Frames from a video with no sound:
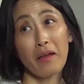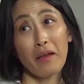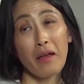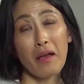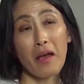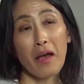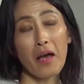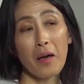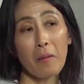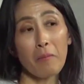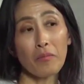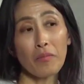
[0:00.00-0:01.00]
Yeah.
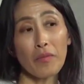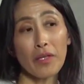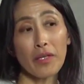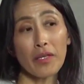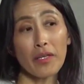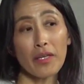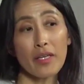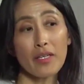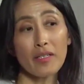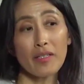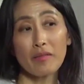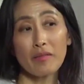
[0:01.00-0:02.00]
Um,
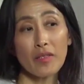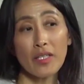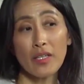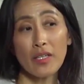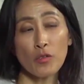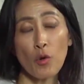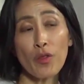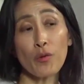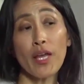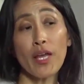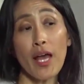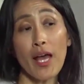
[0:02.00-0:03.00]
you know,
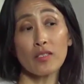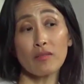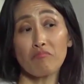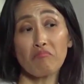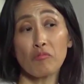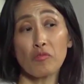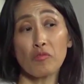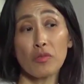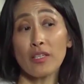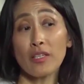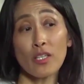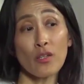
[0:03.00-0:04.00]
North Korea has
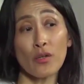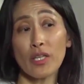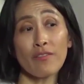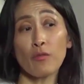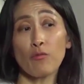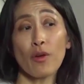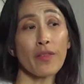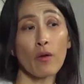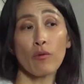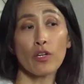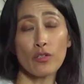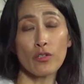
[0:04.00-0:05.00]
you know, even when
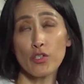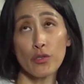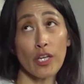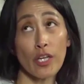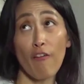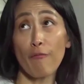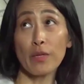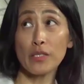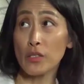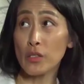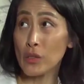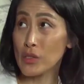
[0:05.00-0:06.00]
they were shooting off
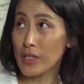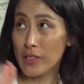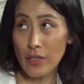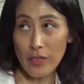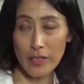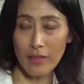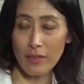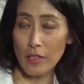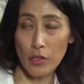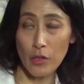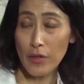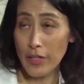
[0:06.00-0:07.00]
missiles and, you know,
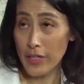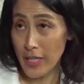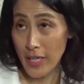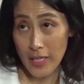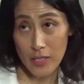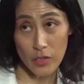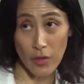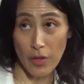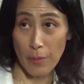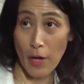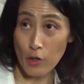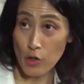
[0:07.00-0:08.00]
conducting yeah. nuclear tests, you
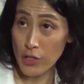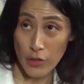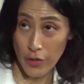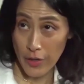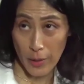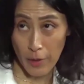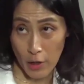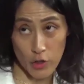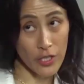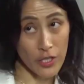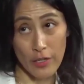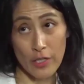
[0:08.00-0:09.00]
know, the byungjin during the
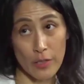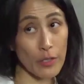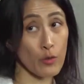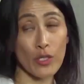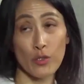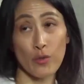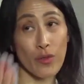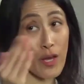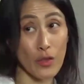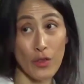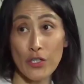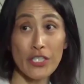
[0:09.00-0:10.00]
byungjin years between
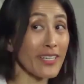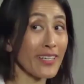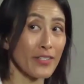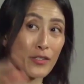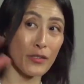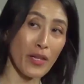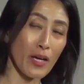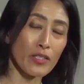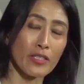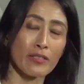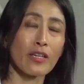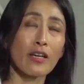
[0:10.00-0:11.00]
2013 and
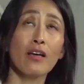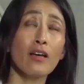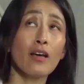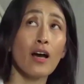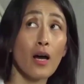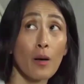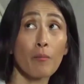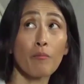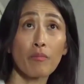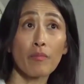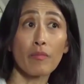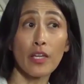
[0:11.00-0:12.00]
2000,
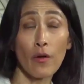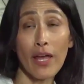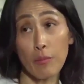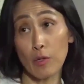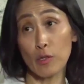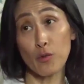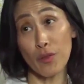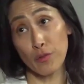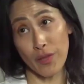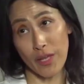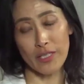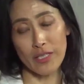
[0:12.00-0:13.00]
um, you know, April
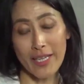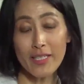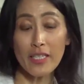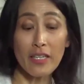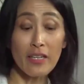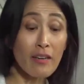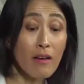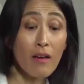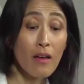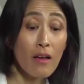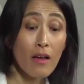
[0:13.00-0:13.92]
2018,